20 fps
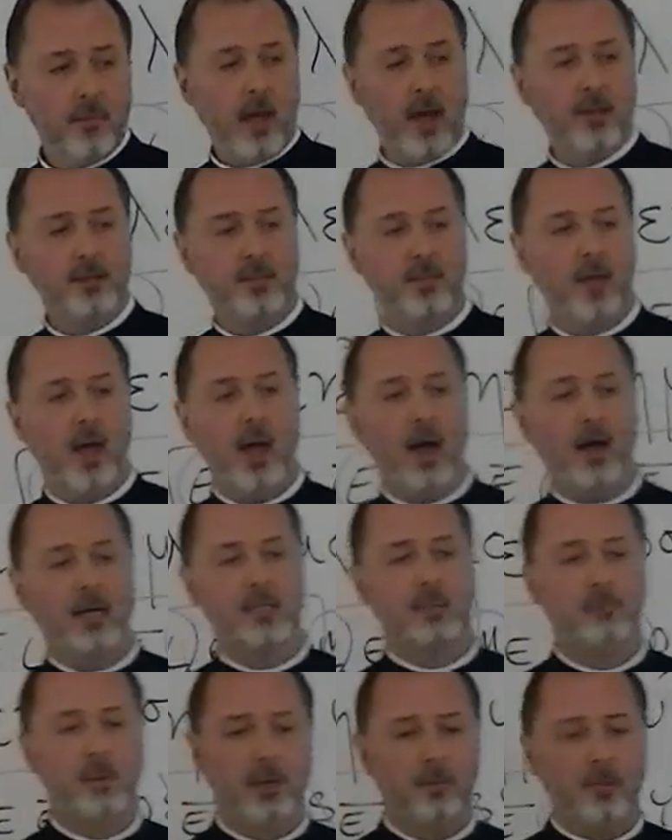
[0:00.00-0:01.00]
that's the
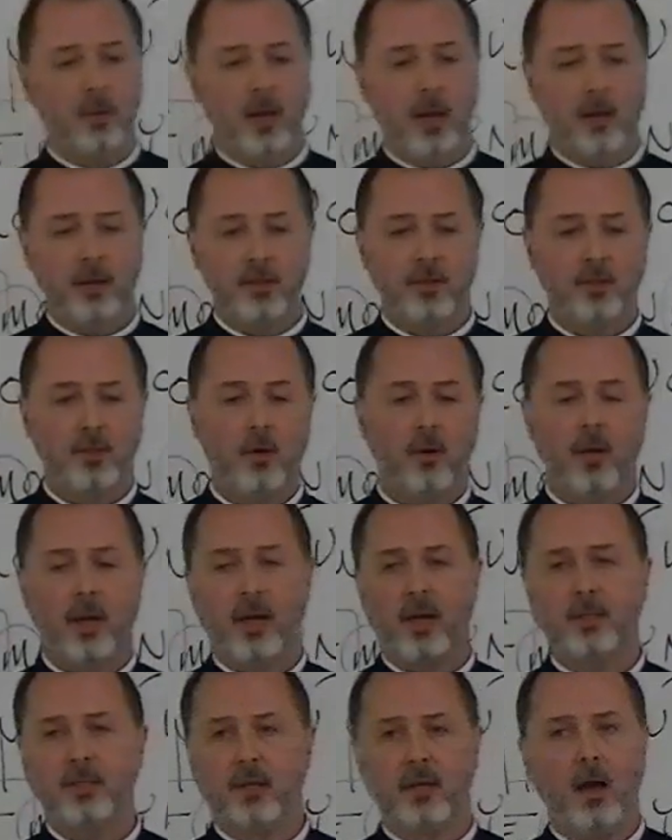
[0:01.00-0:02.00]
aspect behind it. So like
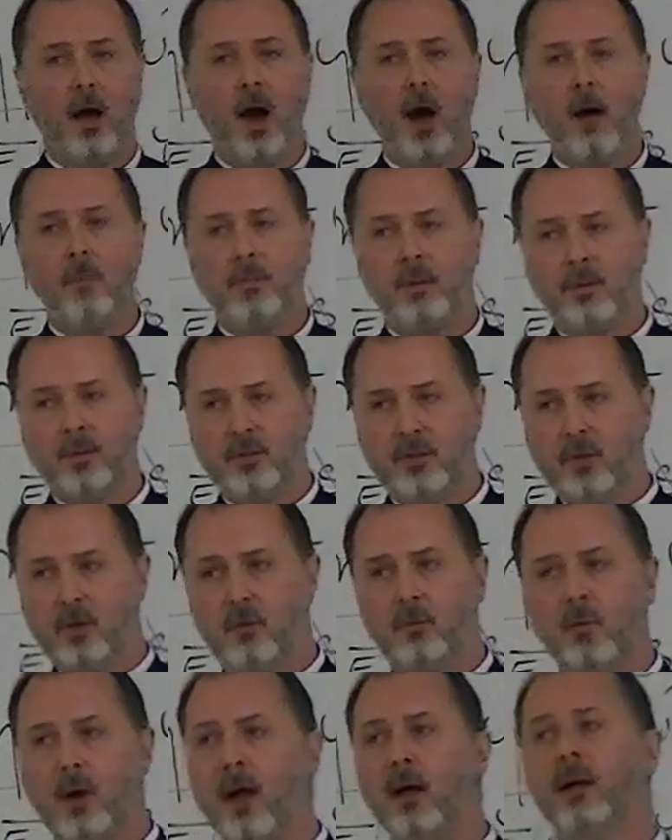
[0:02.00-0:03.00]
I said, up until
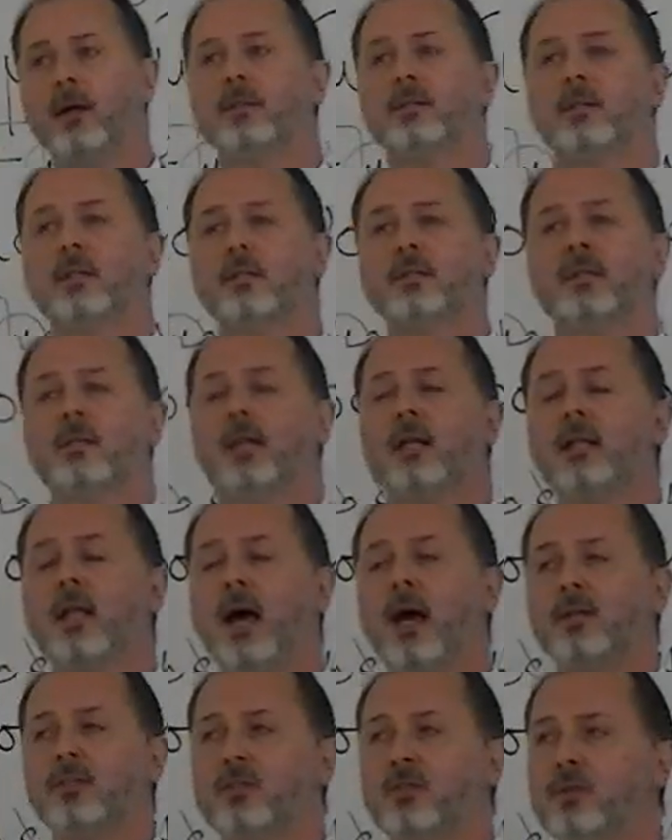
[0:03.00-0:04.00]
relative to the
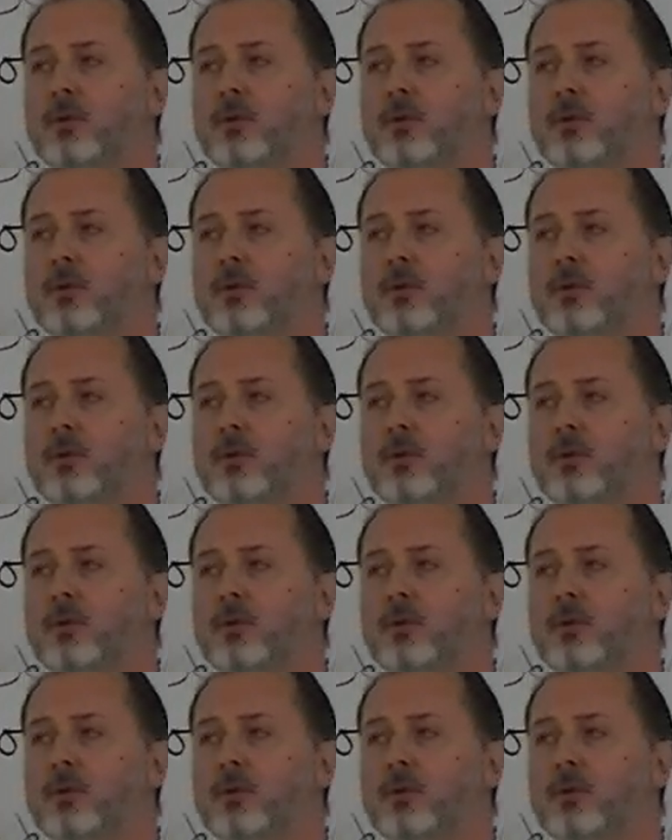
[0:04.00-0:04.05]
last